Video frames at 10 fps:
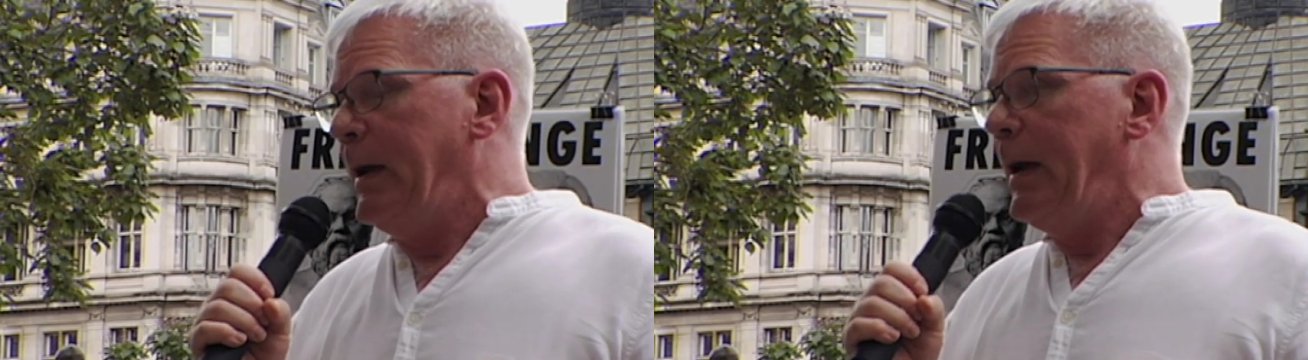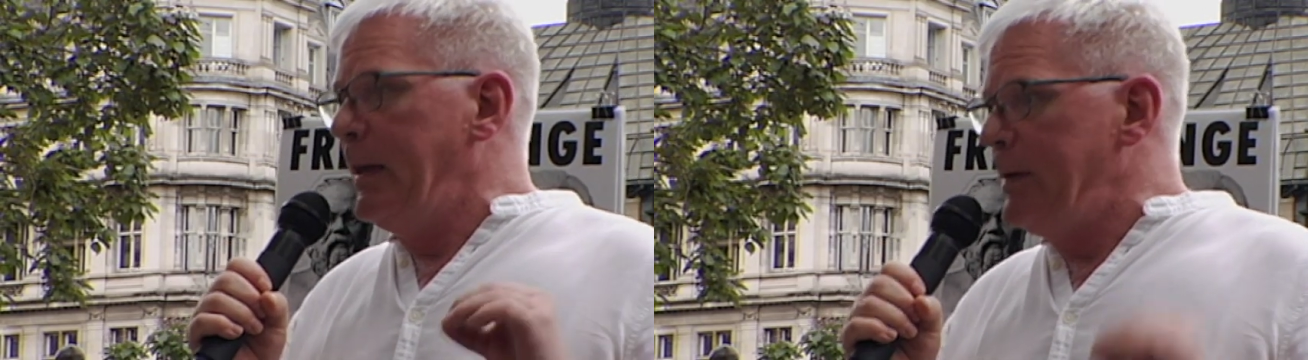
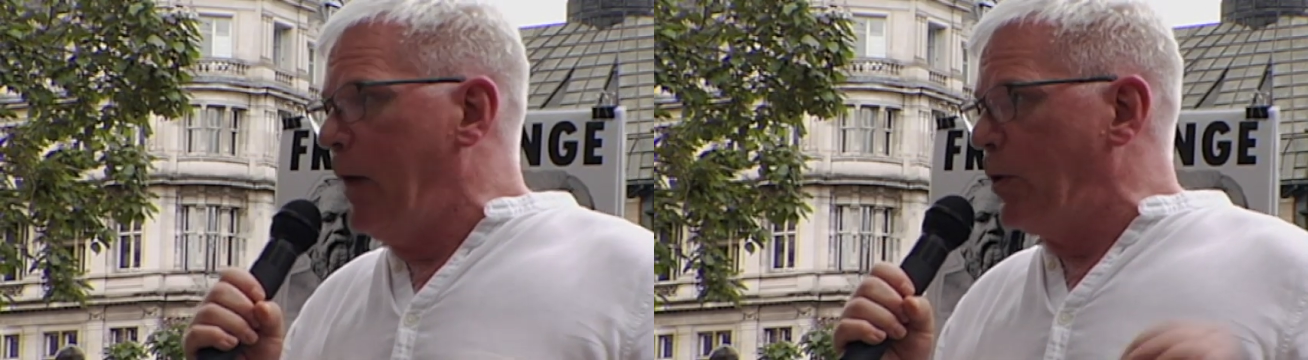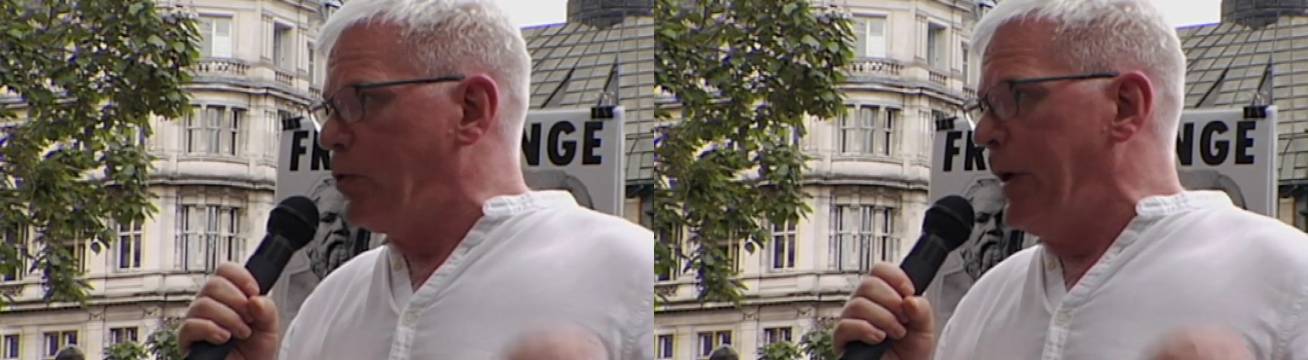in the
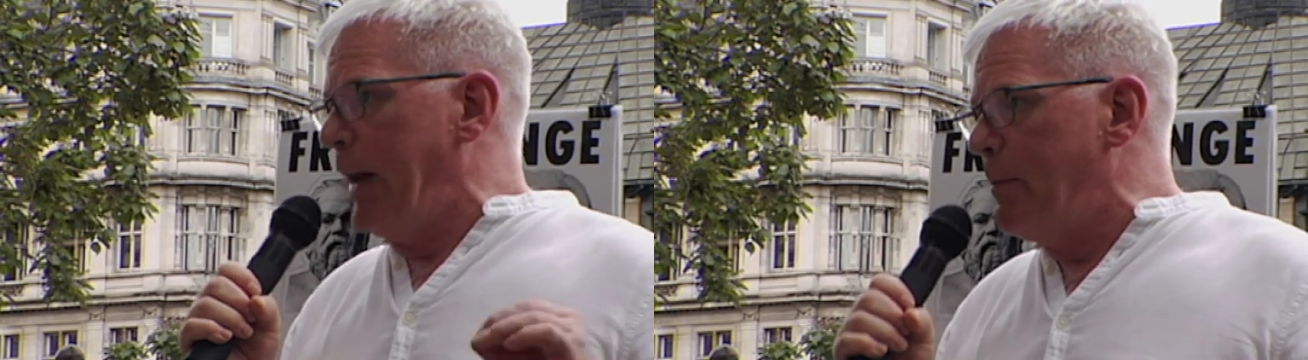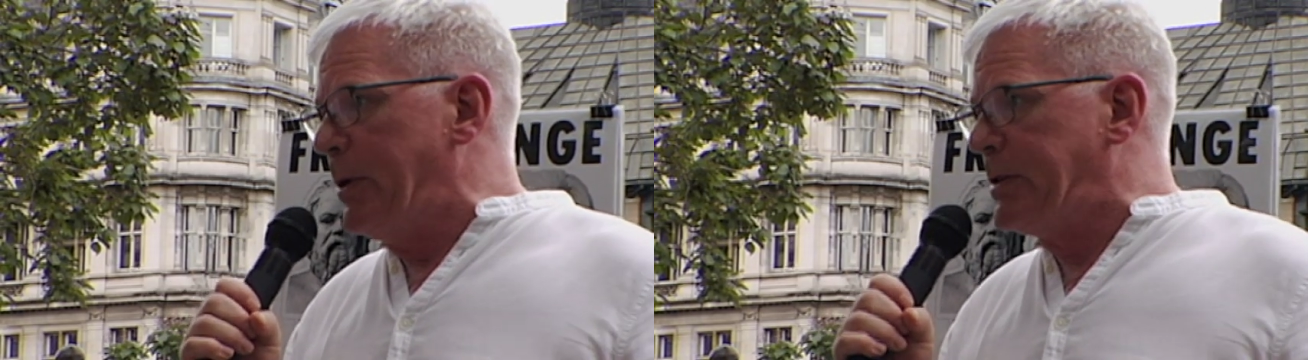Ecuadorian
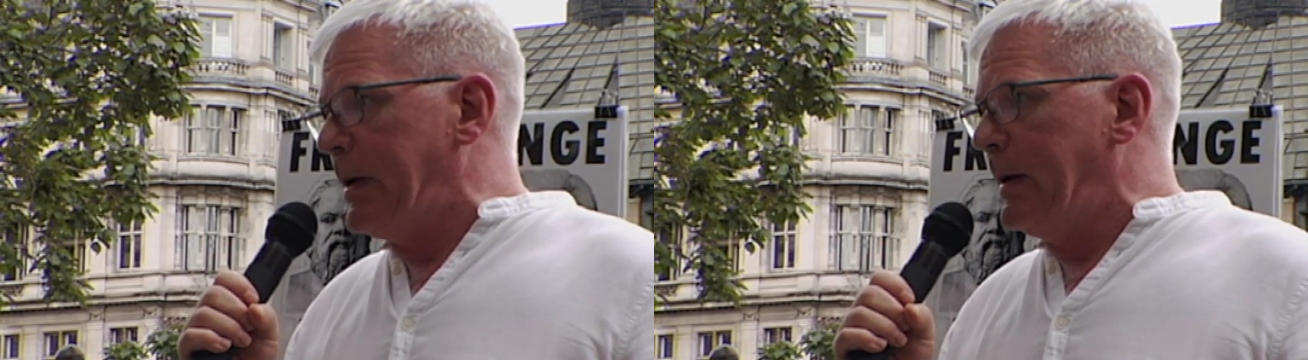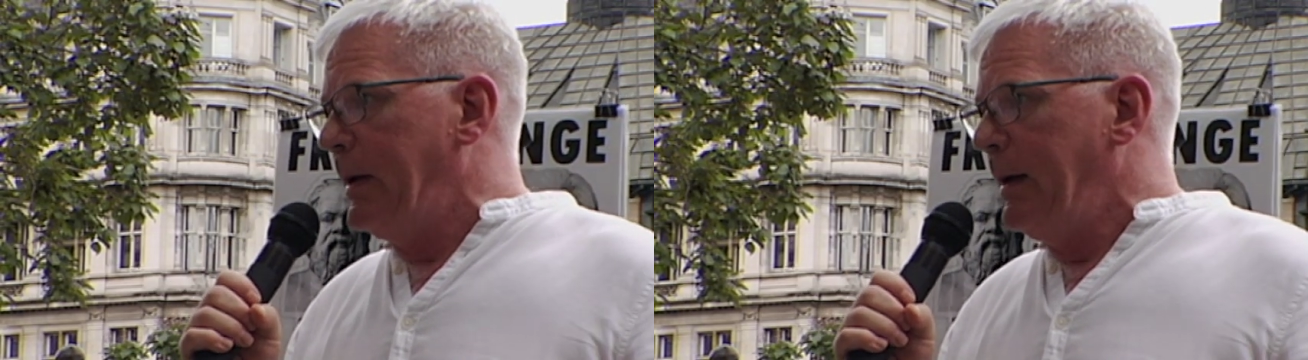
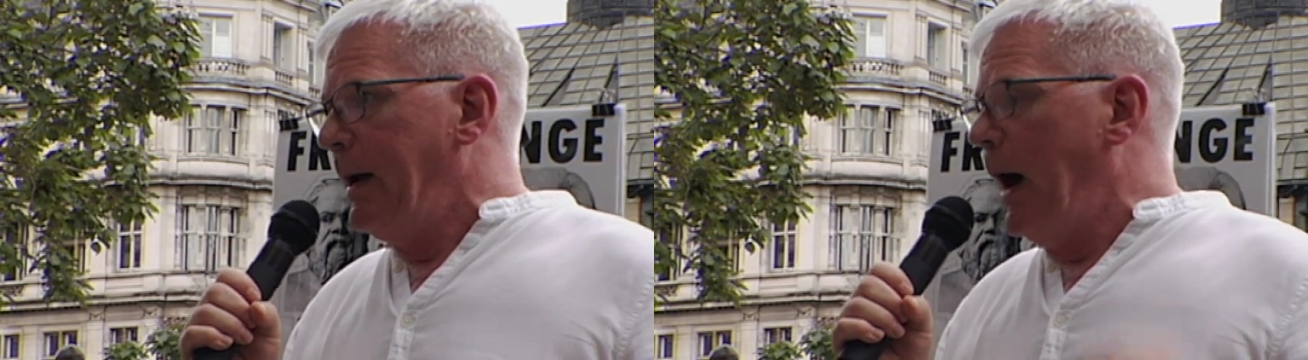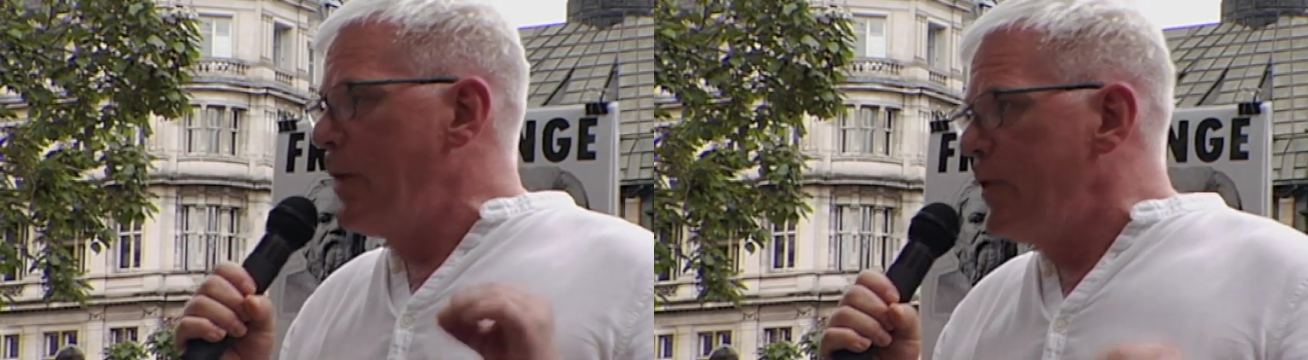embassy,
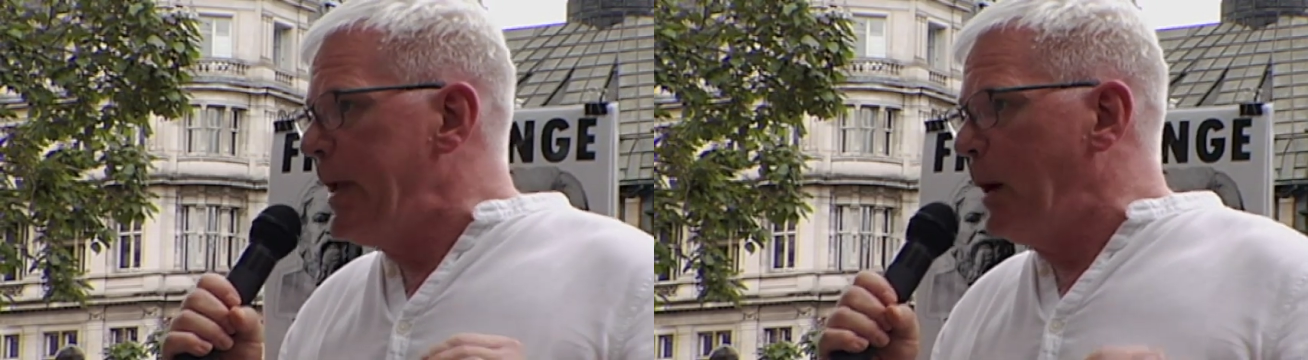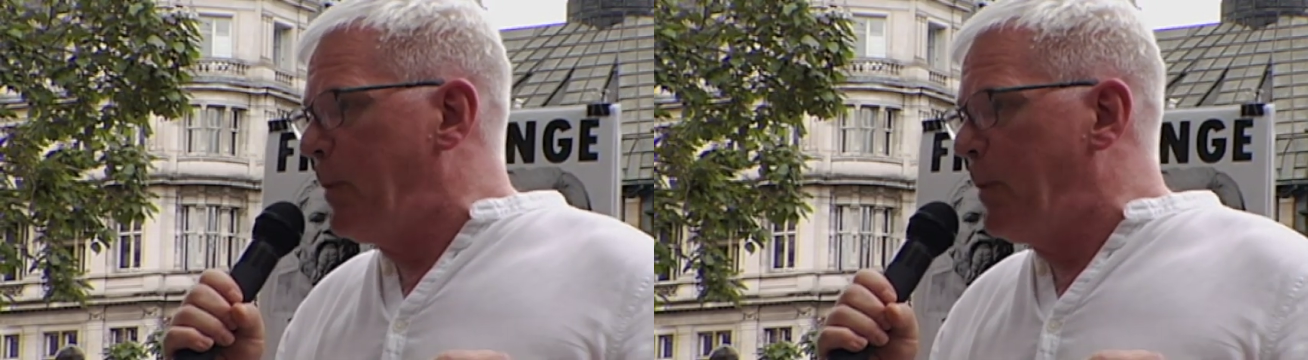a real